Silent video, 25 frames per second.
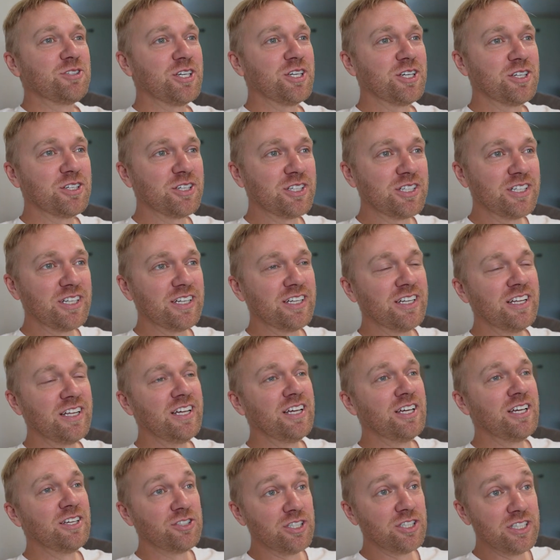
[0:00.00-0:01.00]
she couldn't.
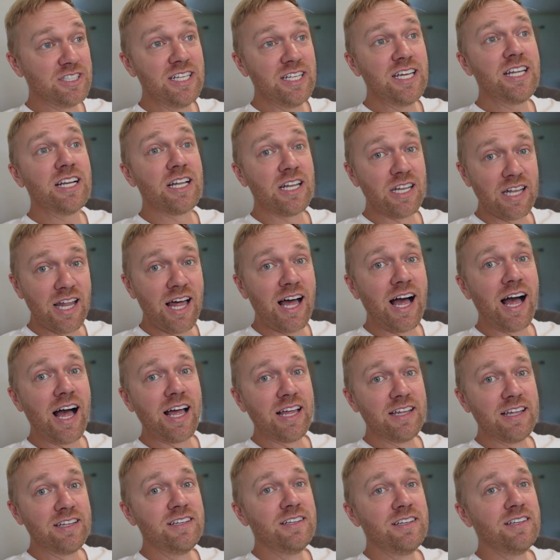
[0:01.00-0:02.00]
She did a
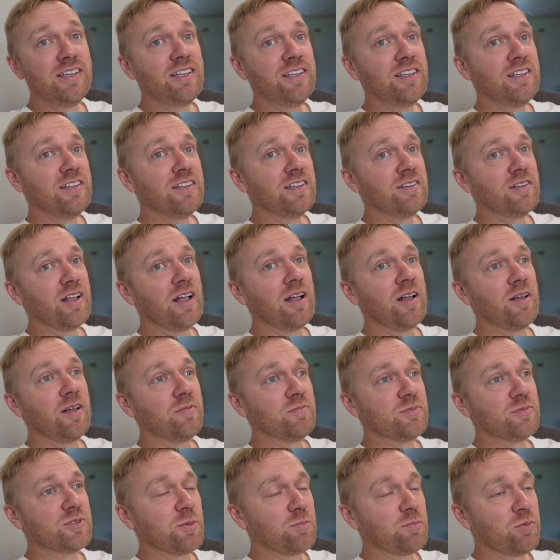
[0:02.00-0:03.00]
lot,
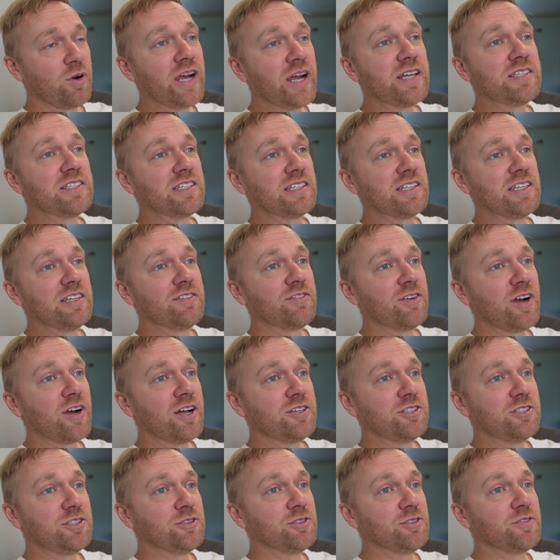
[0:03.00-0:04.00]
um, surprisingly for
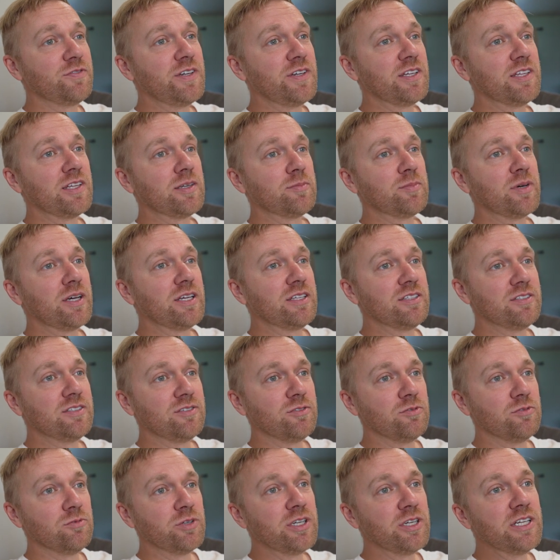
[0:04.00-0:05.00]
how she was feeling, but
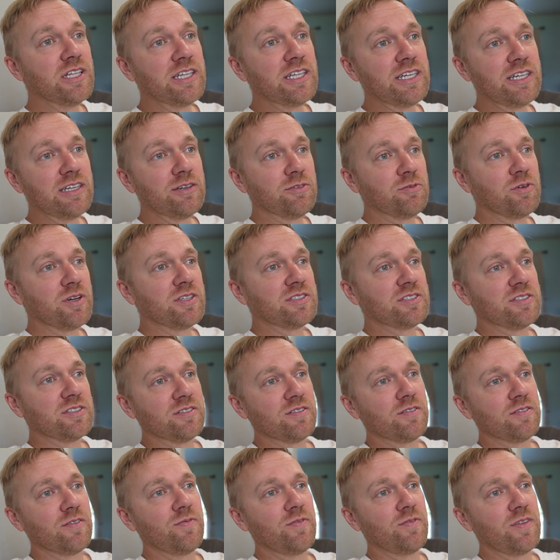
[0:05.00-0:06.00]
really it
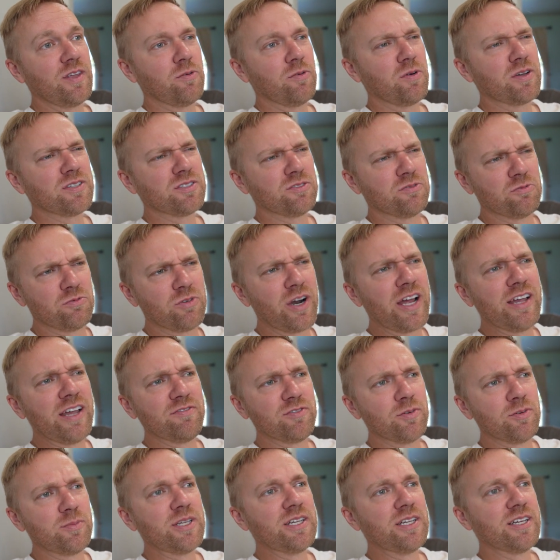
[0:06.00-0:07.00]
wasn't it wasn't
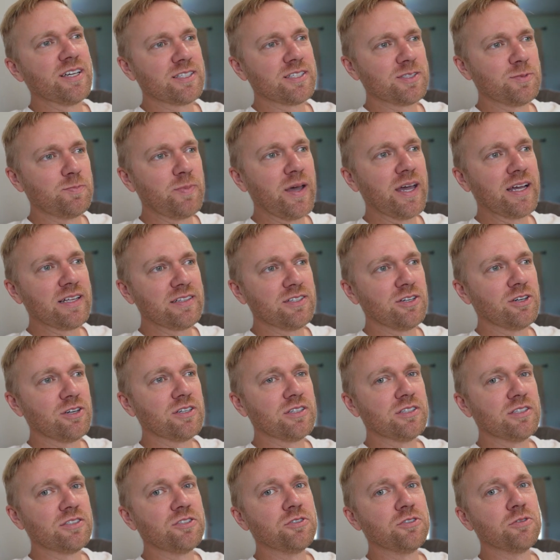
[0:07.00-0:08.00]
right for me to expect
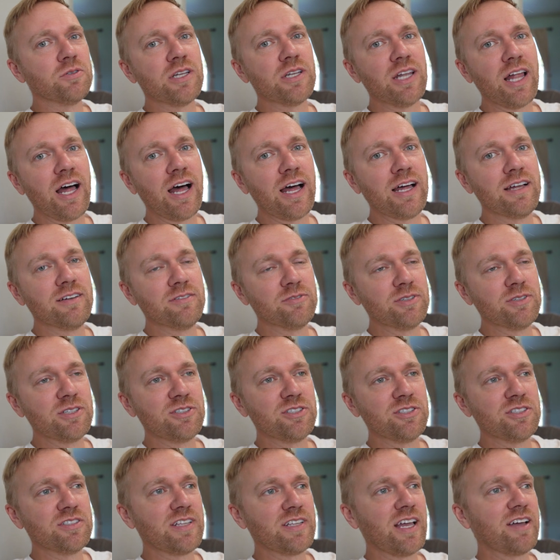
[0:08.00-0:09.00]
her to do a lot when
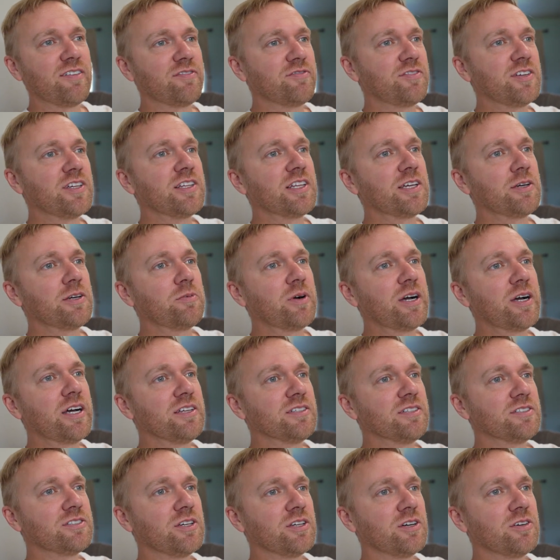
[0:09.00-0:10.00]
she's not feeling
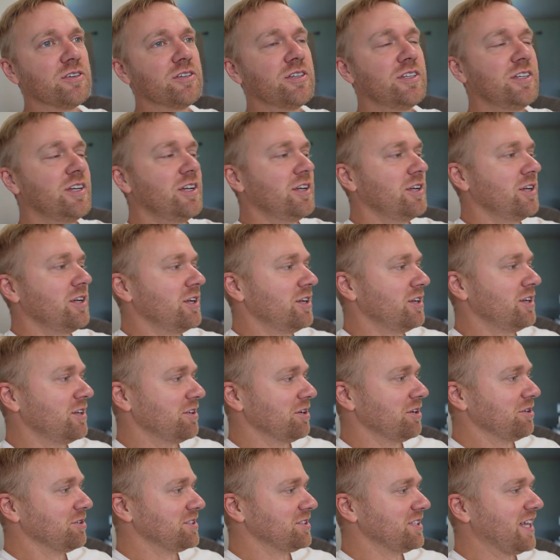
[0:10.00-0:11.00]
well. So
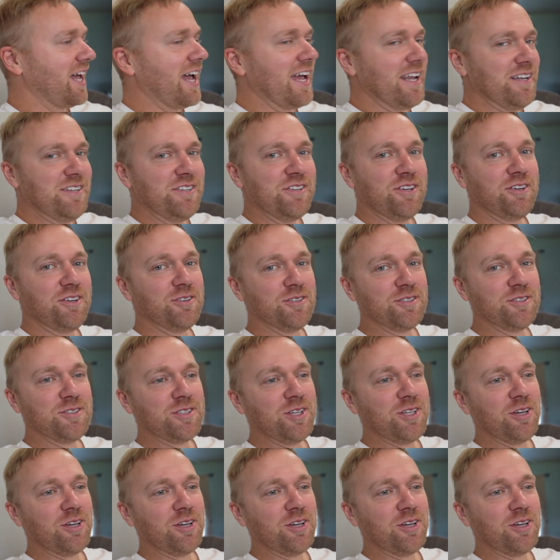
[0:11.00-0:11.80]
there was that too.